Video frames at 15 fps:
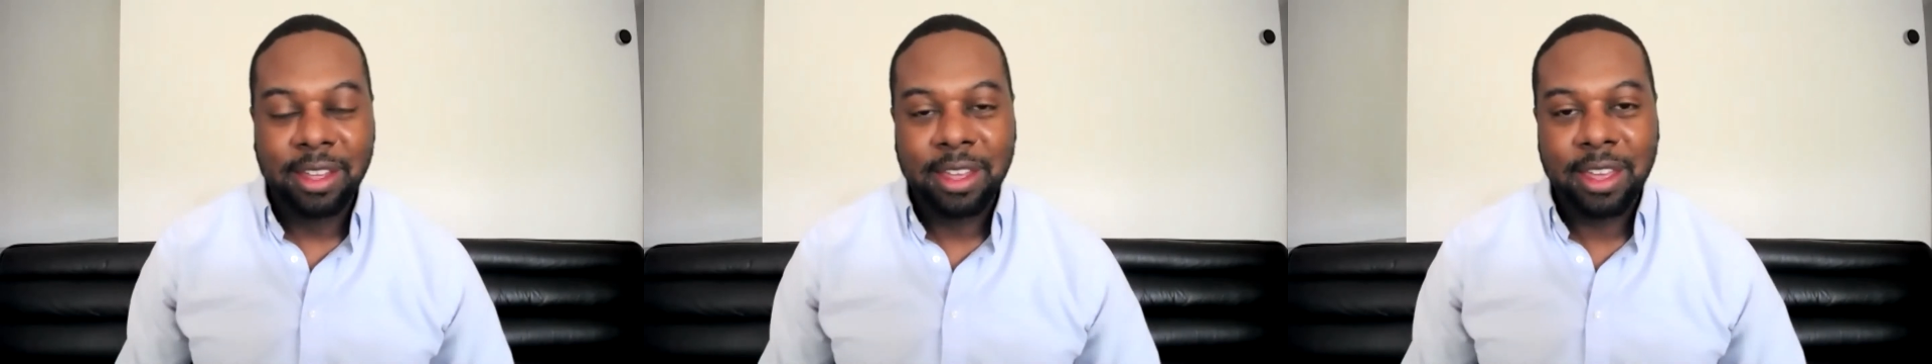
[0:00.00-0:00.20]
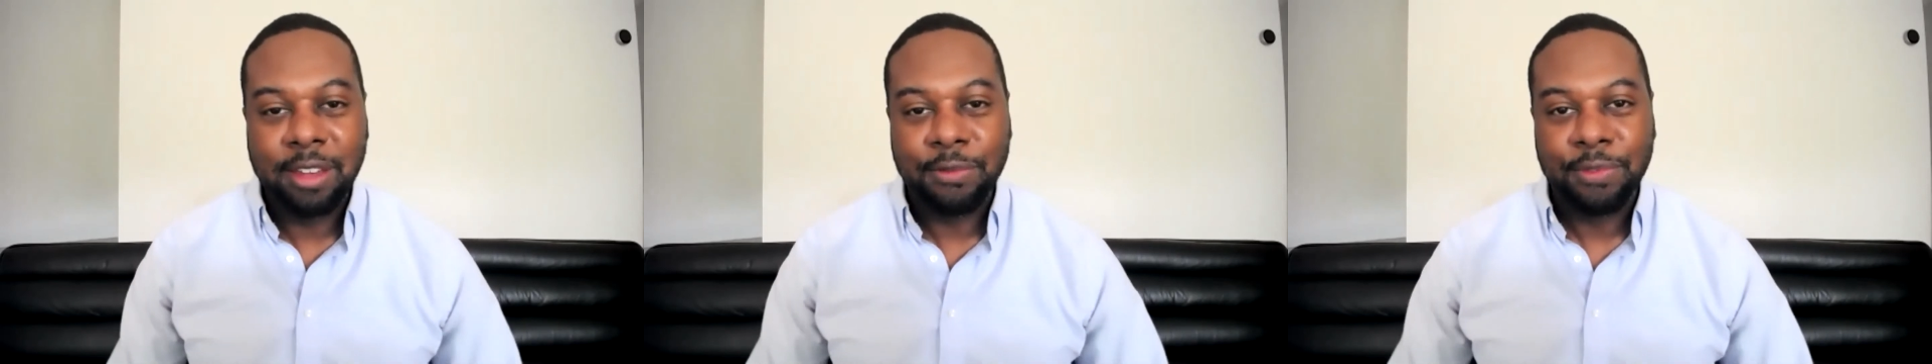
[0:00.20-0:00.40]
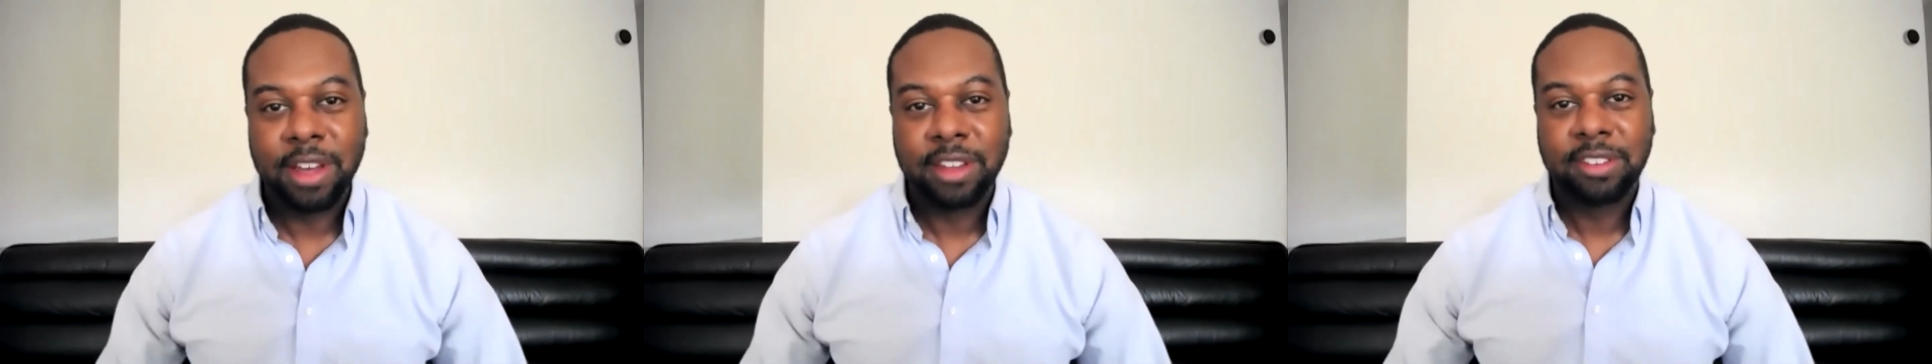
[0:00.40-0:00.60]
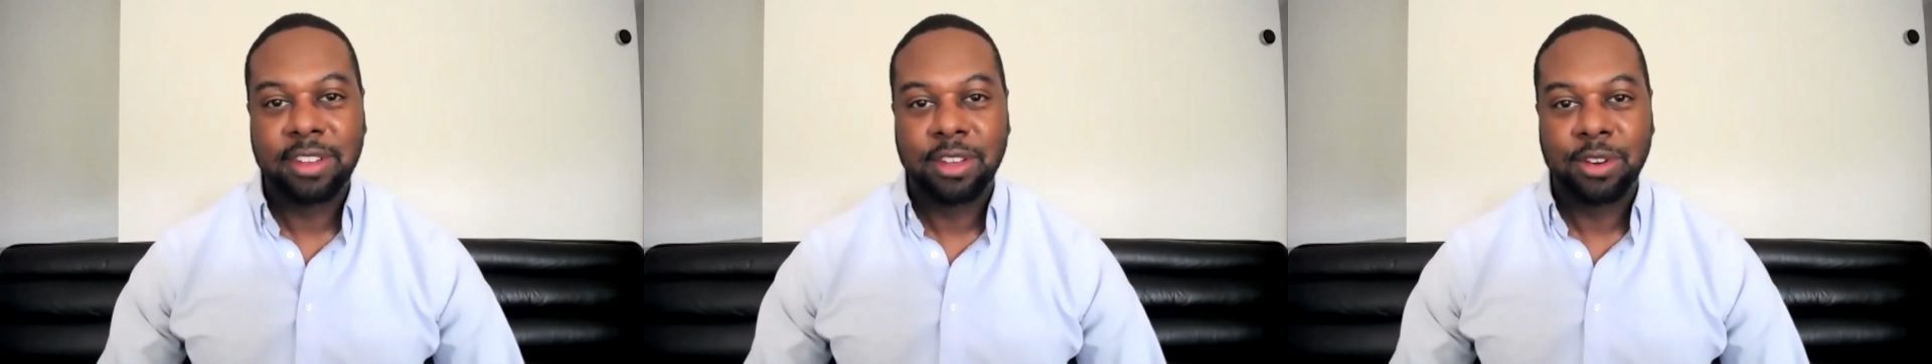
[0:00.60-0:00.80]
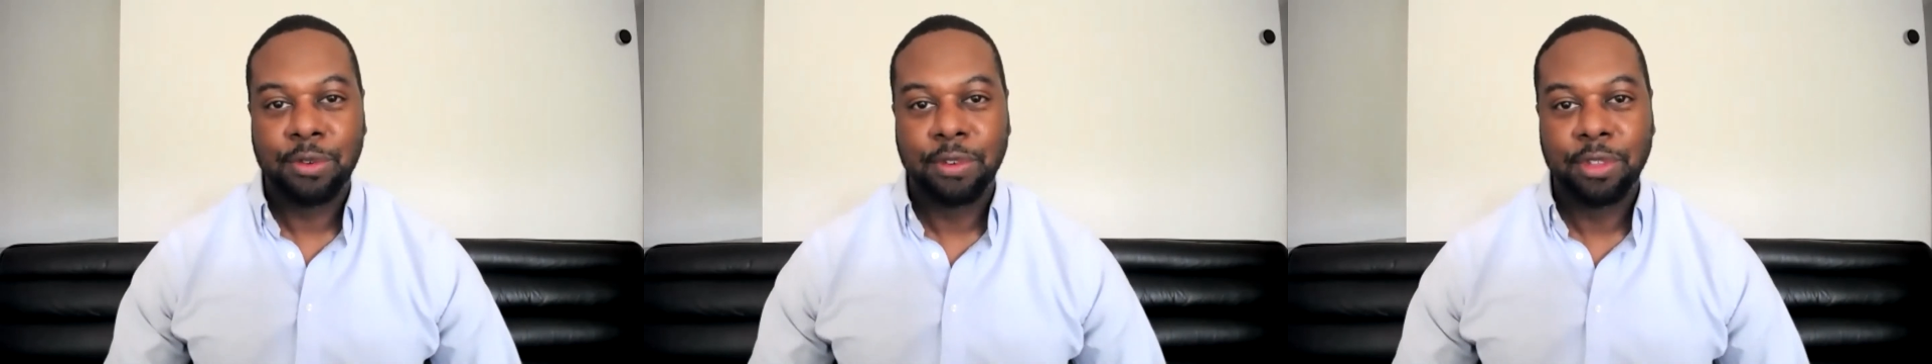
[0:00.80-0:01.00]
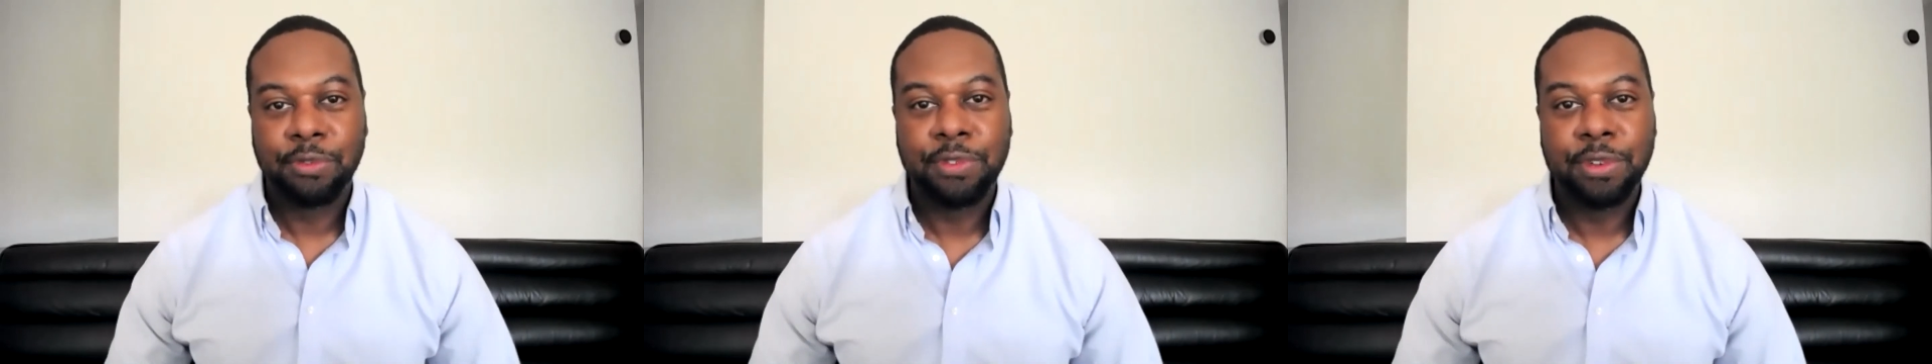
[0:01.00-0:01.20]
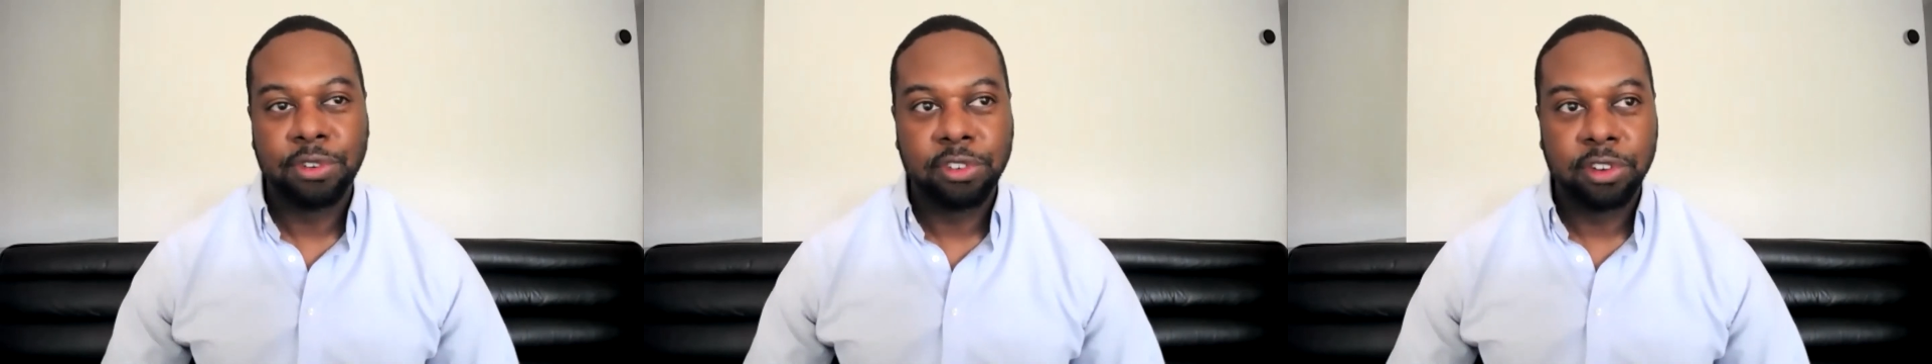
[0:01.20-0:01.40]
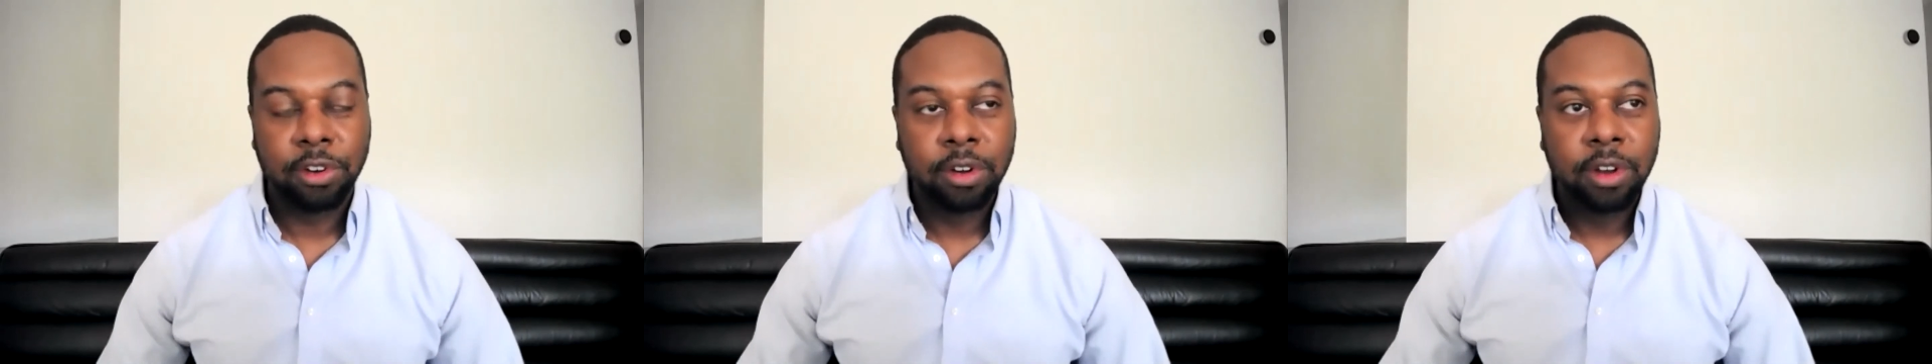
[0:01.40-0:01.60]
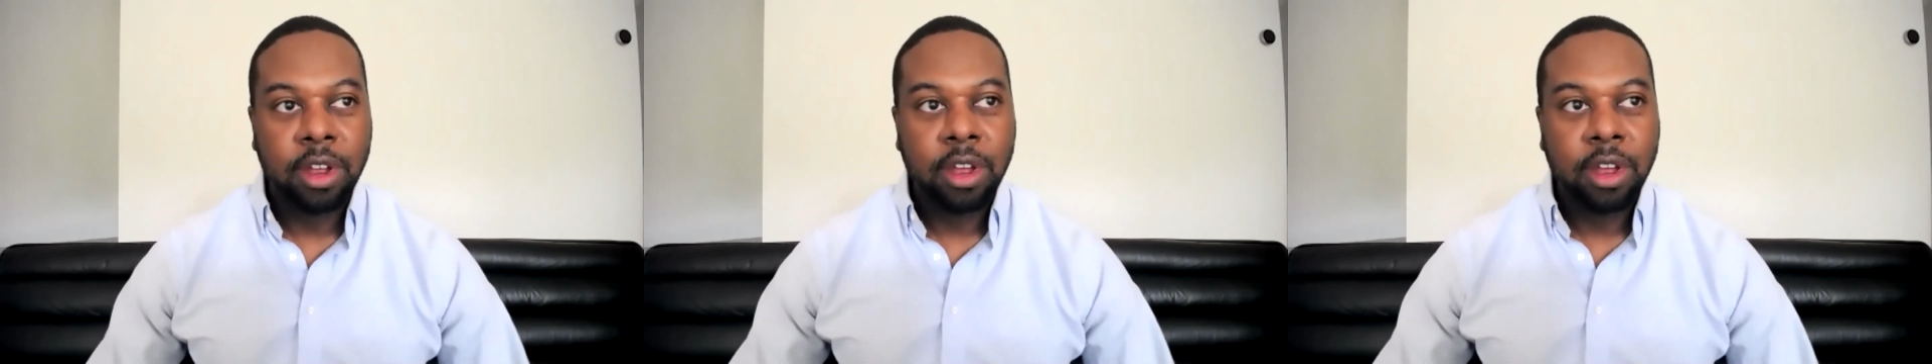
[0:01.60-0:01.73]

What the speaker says: invest in over the future.